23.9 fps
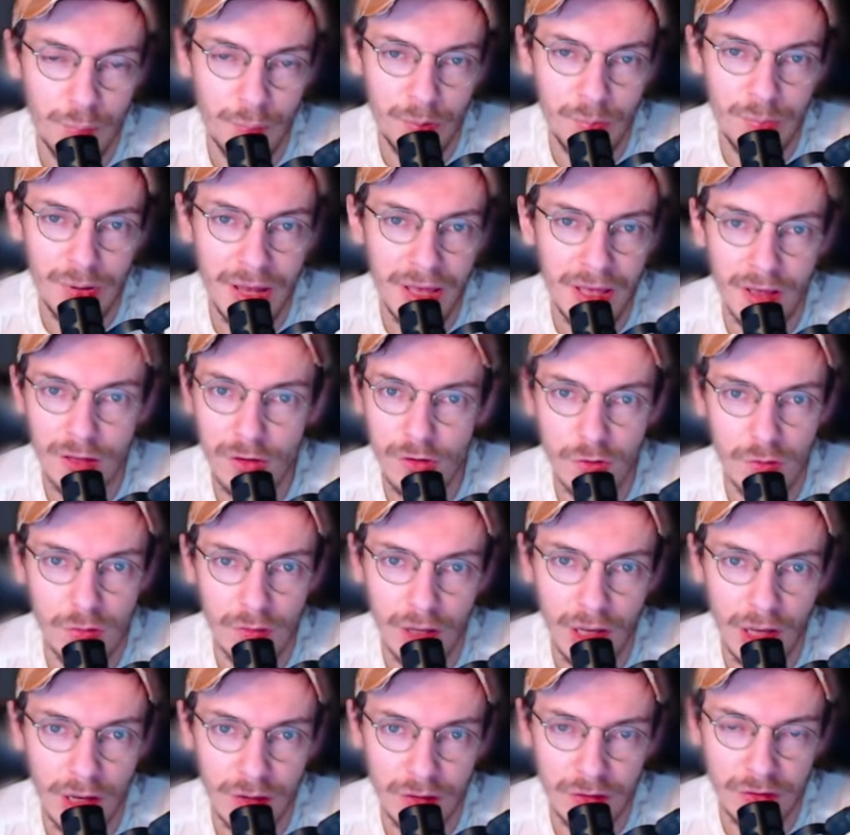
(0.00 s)
be playing a
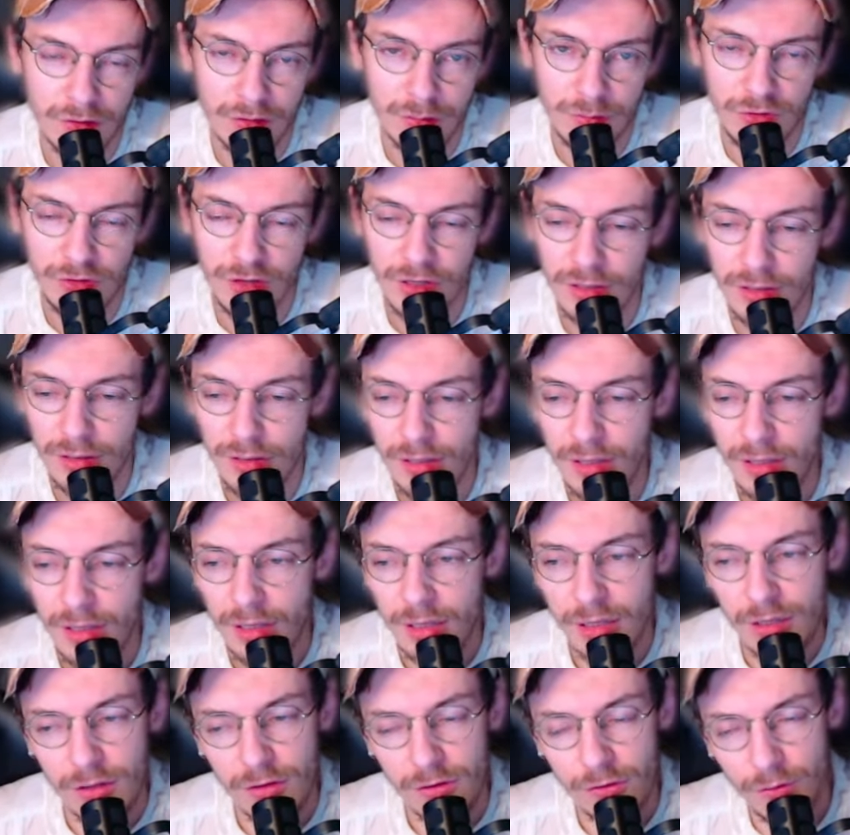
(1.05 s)
Kunkka or some shit.
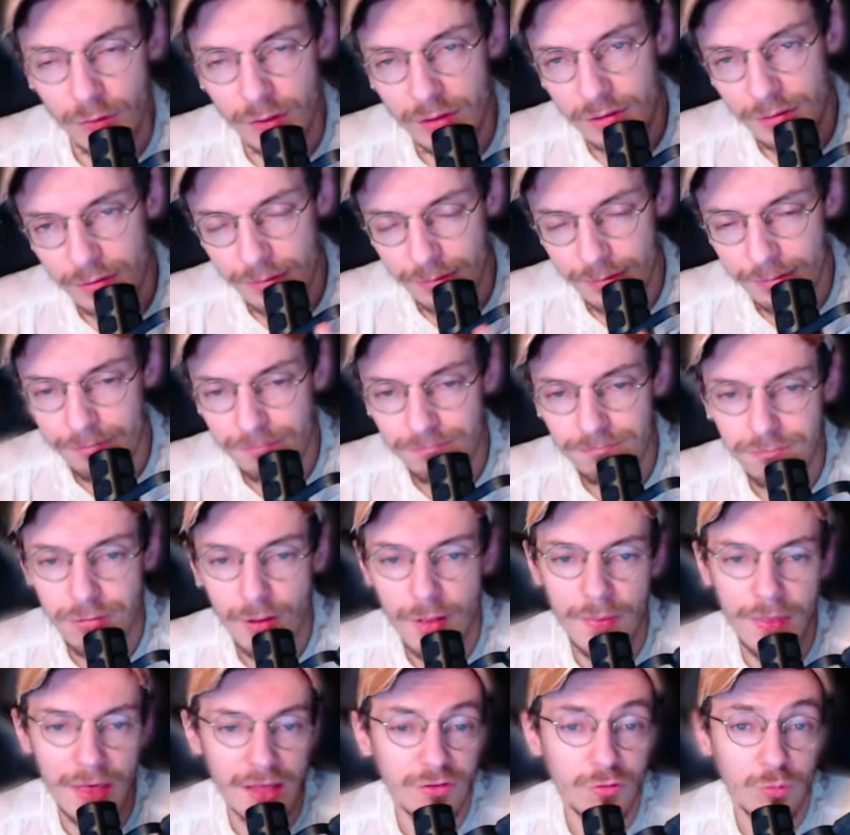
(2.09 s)

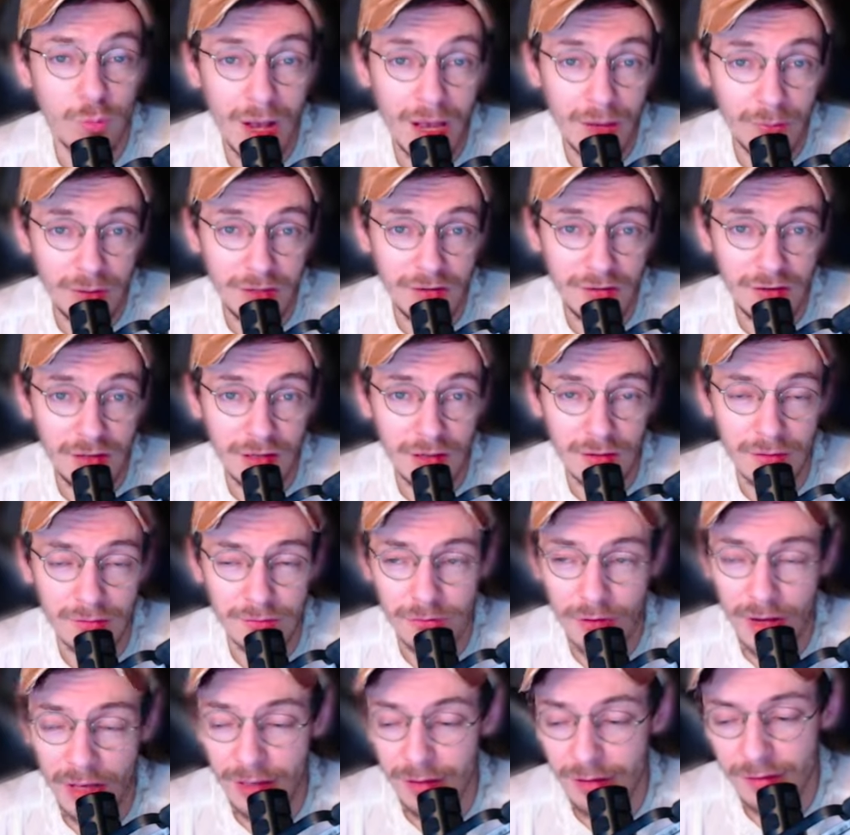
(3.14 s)
That's why we see a lot of
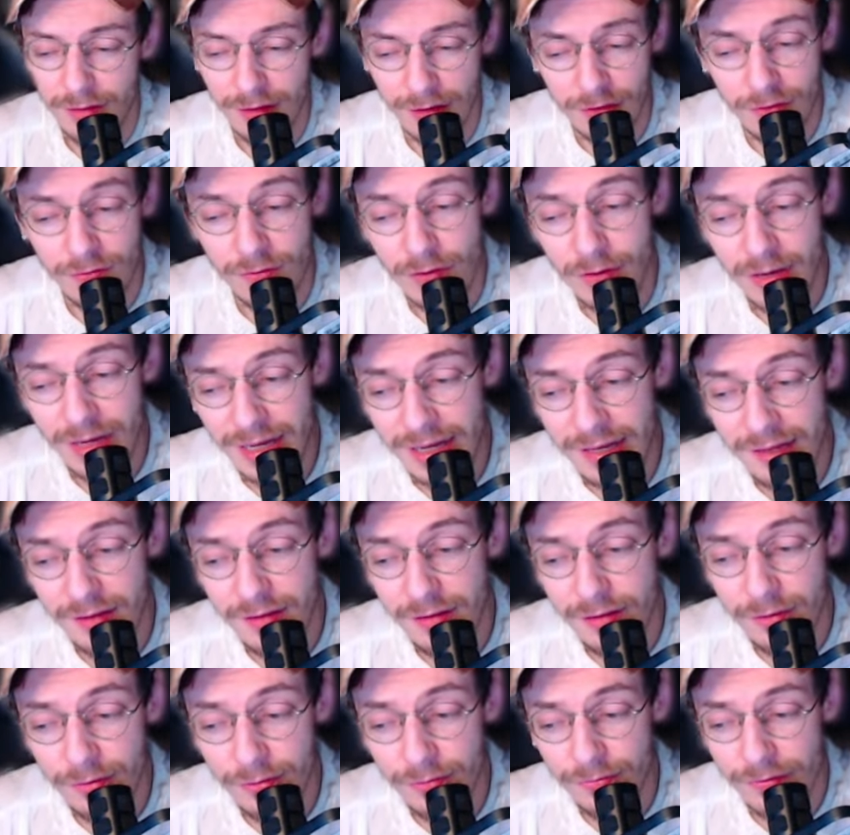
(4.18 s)
dragons. It's very
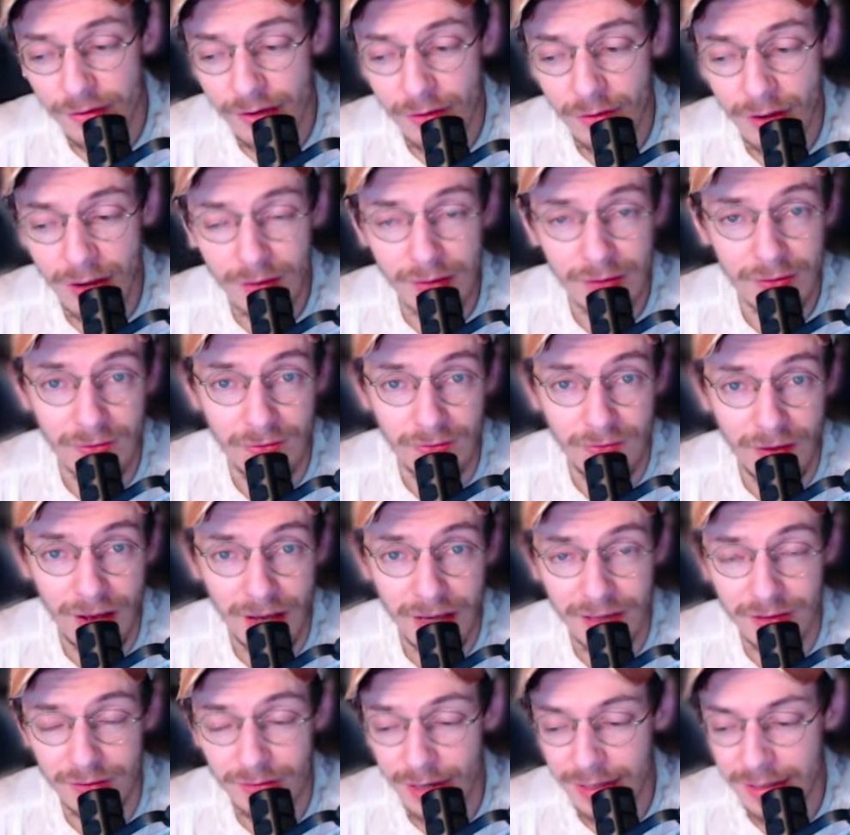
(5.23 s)
easy to figure out and
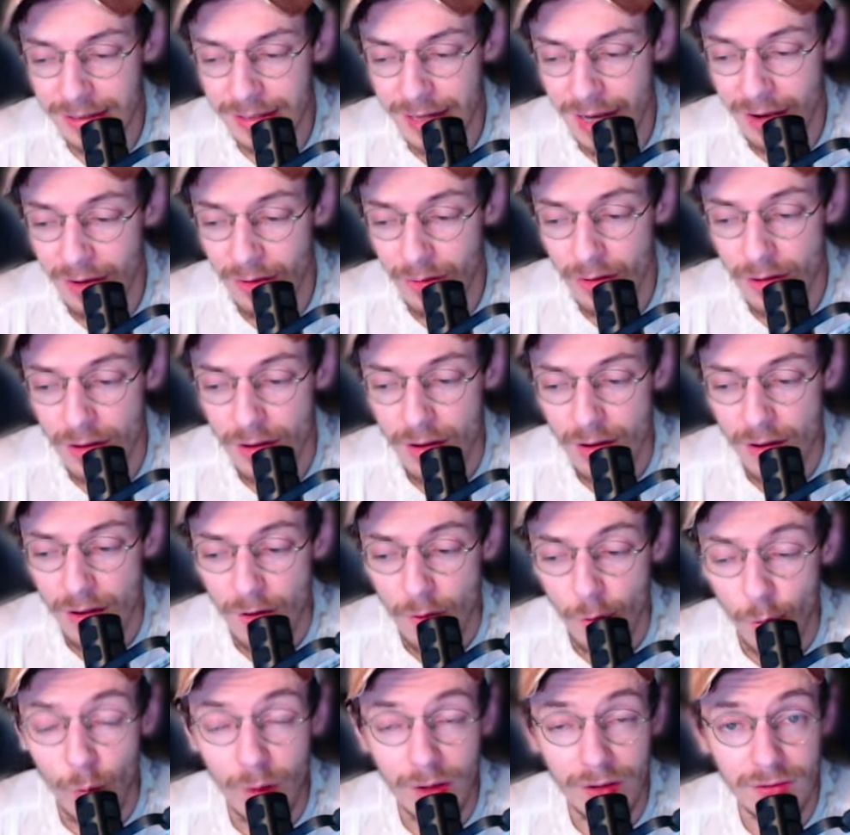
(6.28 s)
find right now
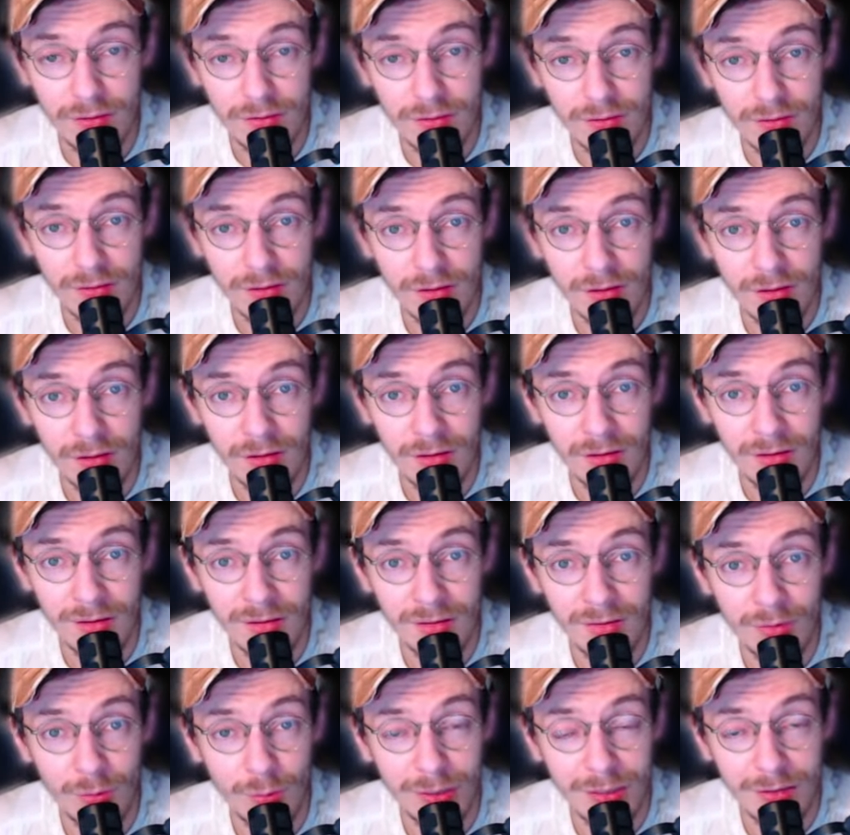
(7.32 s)
with
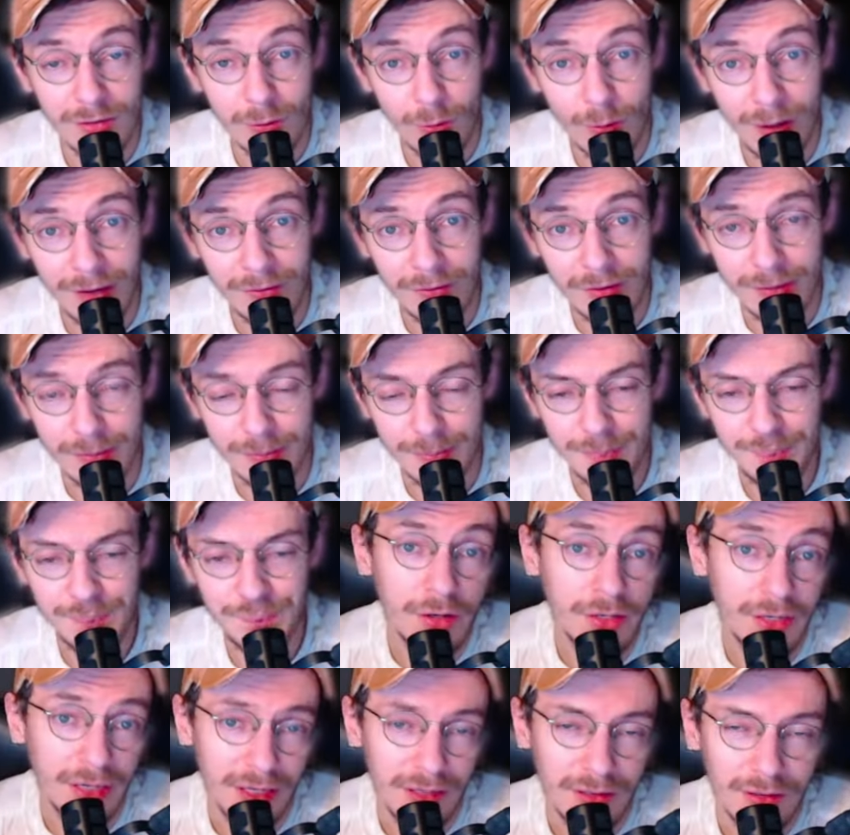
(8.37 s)
the Winter Wyvern.
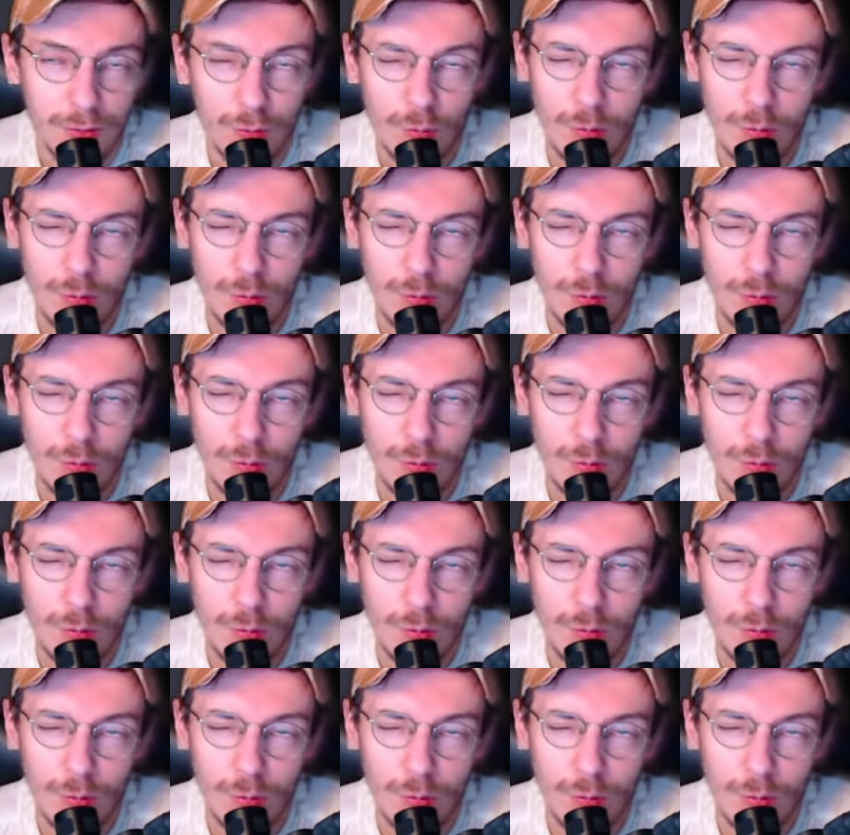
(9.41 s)
Undead.